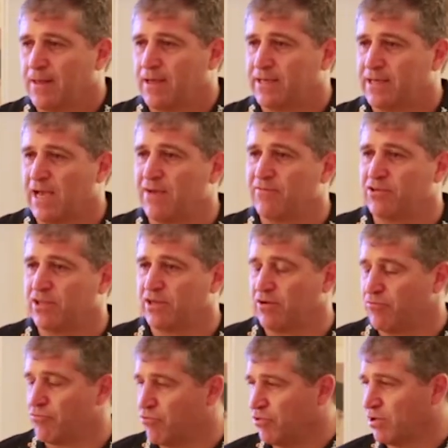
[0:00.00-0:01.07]
And David did
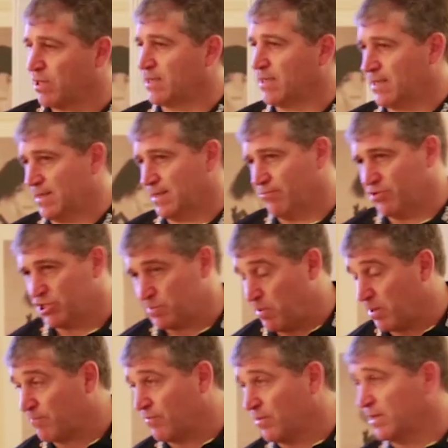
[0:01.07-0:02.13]
it really
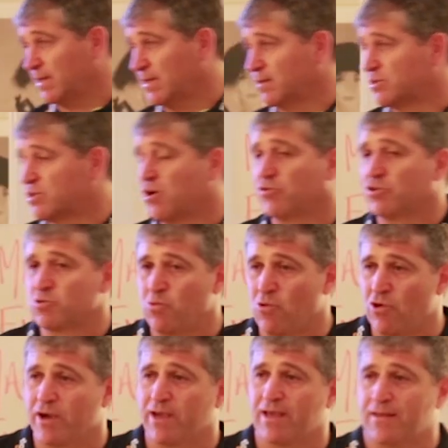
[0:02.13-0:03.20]
respectfully, told us
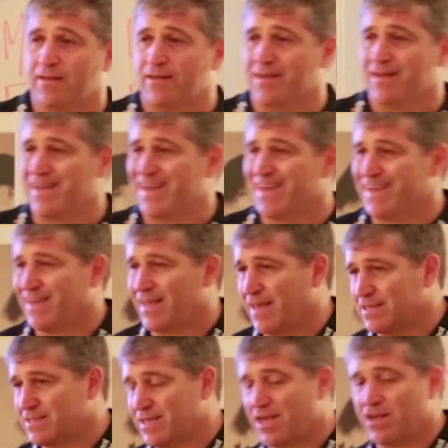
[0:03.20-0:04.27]
why,
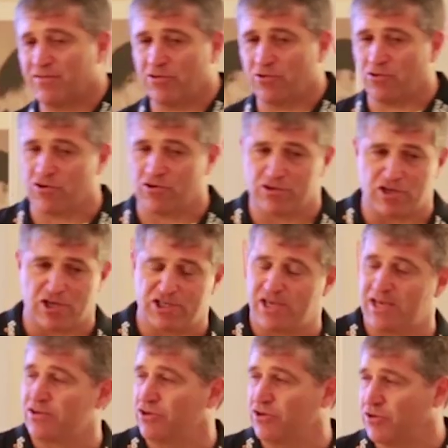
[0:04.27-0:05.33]
as head of the organisation,
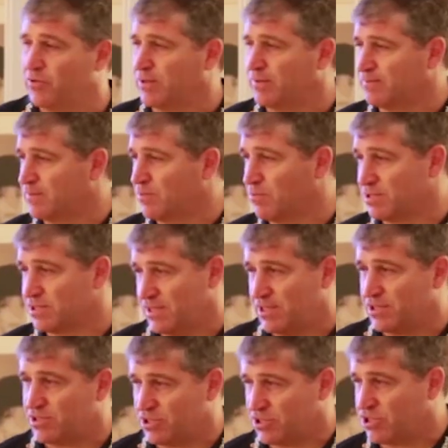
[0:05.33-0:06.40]
he had to do it. It wasn't
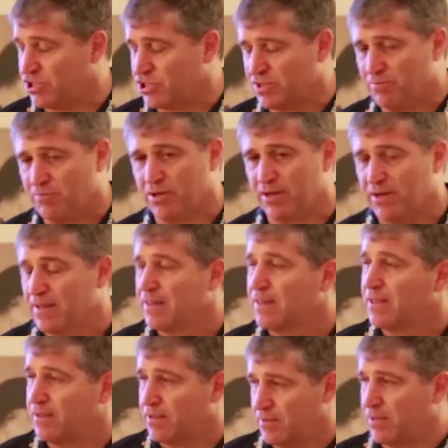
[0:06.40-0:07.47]
his decision, but
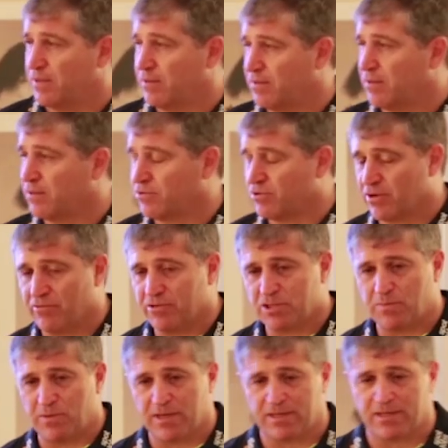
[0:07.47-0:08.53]
he have got to
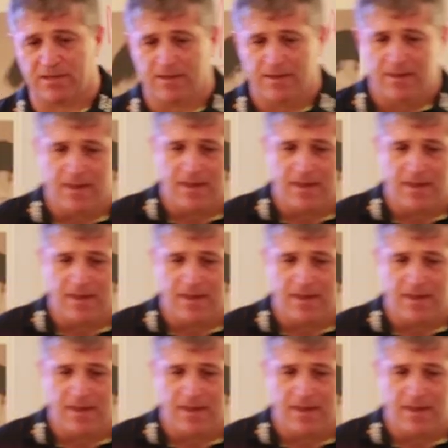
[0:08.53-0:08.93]
respect it.